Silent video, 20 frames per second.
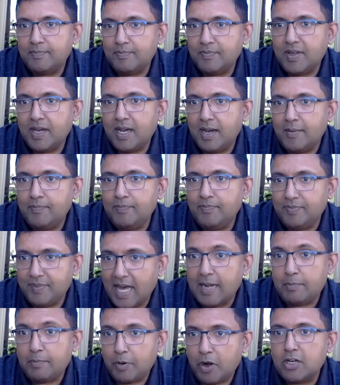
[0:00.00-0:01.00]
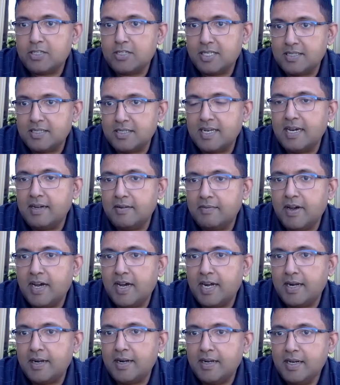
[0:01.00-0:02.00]
that process, right,
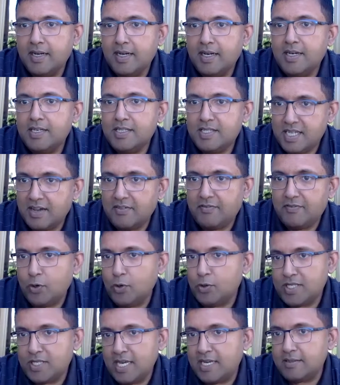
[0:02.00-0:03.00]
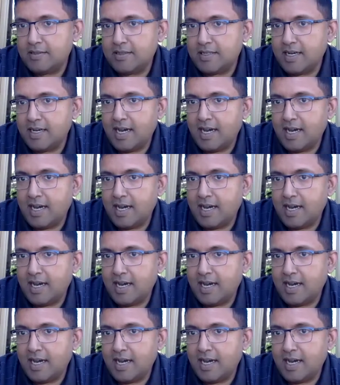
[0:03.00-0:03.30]
where CFOs and